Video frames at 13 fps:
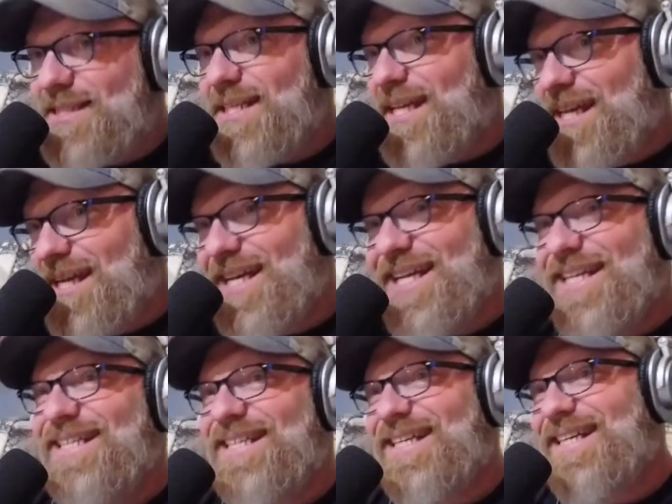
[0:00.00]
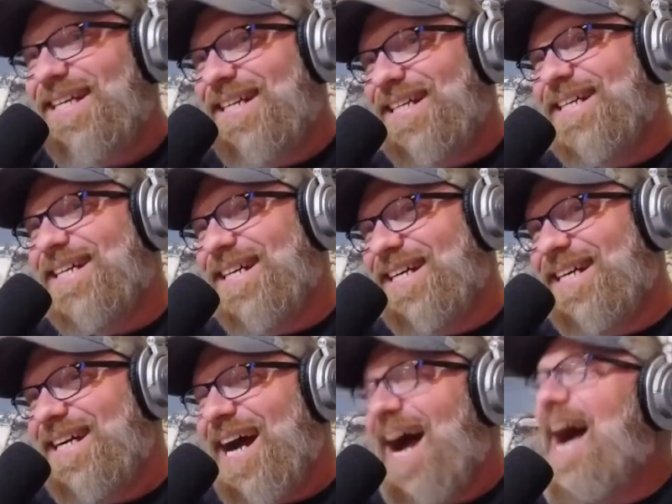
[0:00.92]
had the highest and the lowest
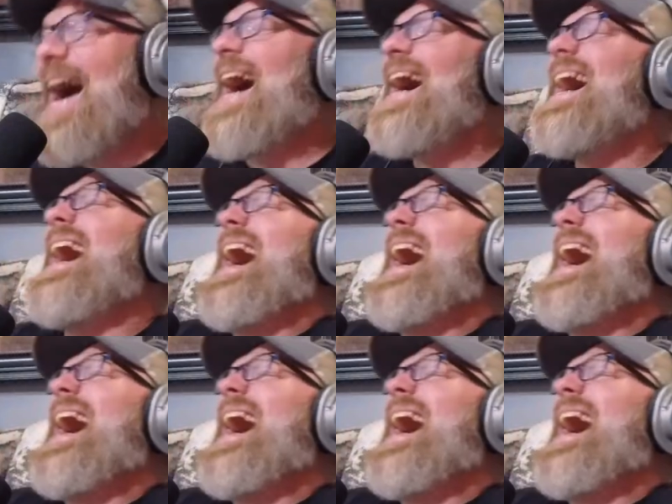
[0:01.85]
GPA.